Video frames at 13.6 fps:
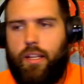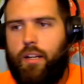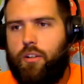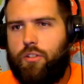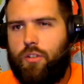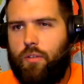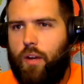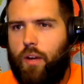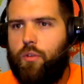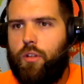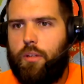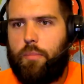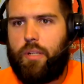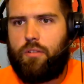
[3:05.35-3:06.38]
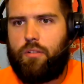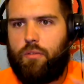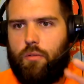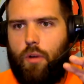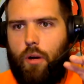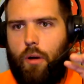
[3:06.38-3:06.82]
So I've really been
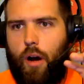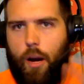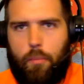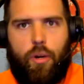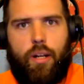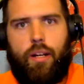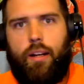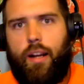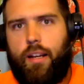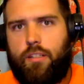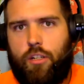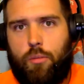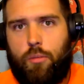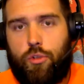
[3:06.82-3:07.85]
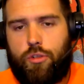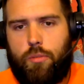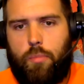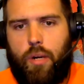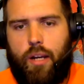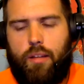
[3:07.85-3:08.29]
operating as a commercial
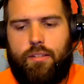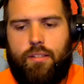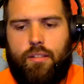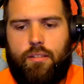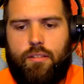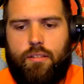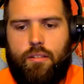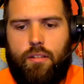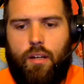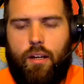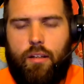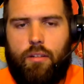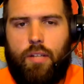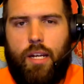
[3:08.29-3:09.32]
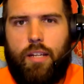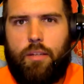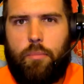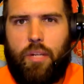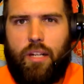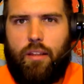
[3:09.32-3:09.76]
pilot since uh, the
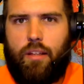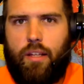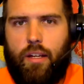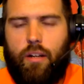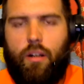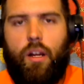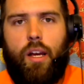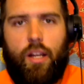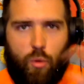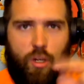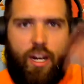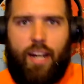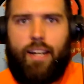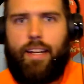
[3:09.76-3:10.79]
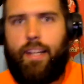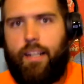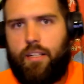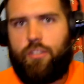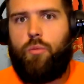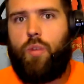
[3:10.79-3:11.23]
beginning of the year. We'll kind of get
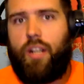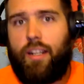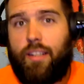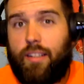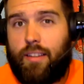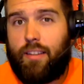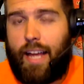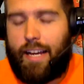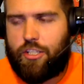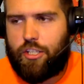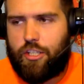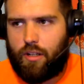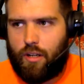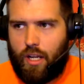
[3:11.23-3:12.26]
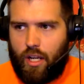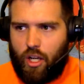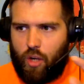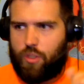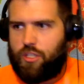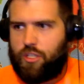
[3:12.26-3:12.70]
into what I did last year,
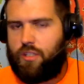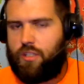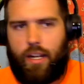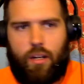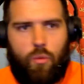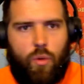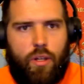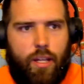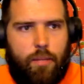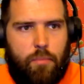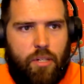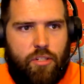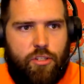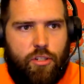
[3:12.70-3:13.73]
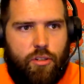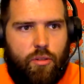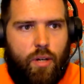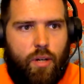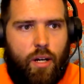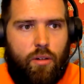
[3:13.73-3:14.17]
which is kind of what led me to
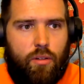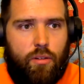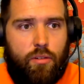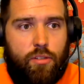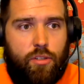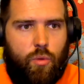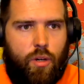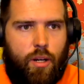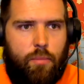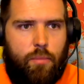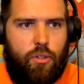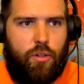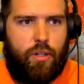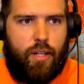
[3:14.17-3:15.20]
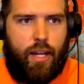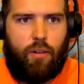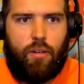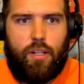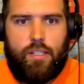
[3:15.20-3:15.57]
uh, to what I'm doing now.